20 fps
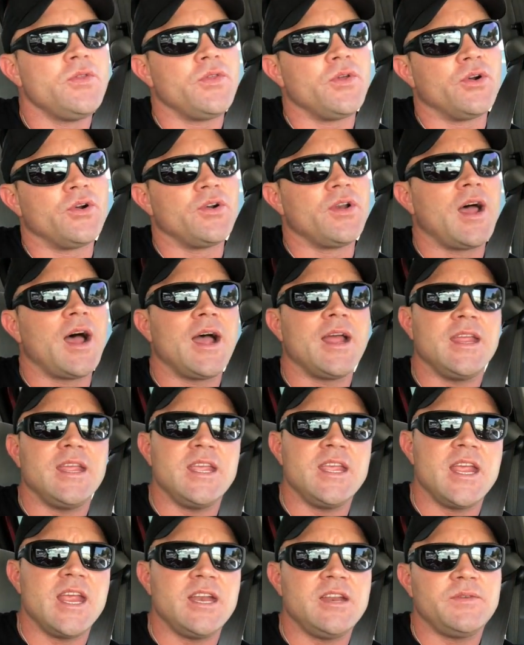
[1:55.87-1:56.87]
they're not
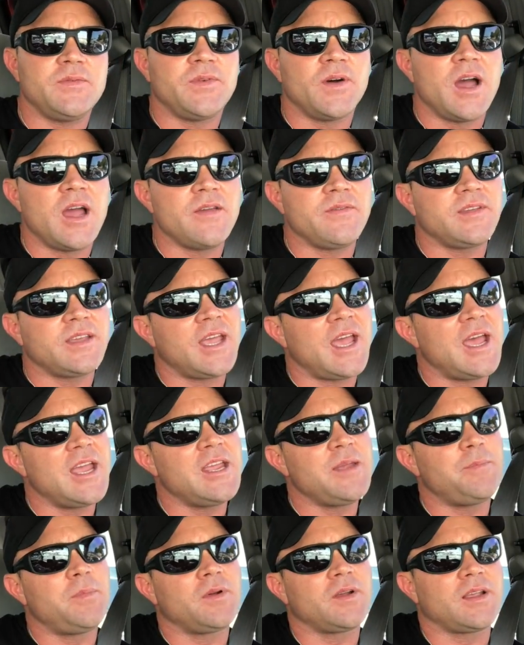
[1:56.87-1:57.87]

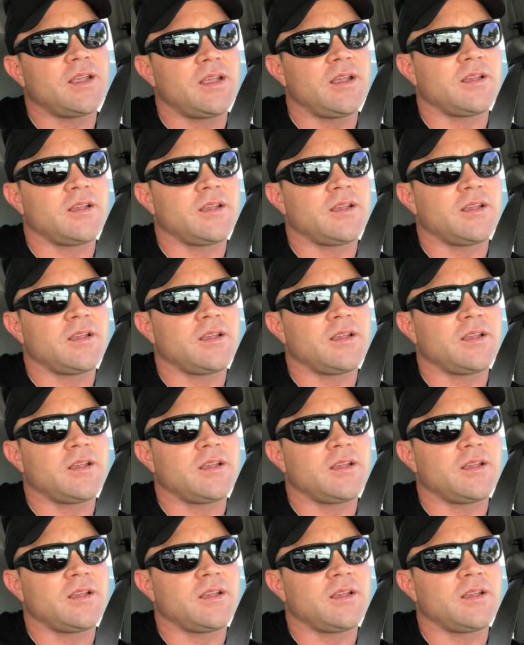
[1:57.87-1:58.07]
E85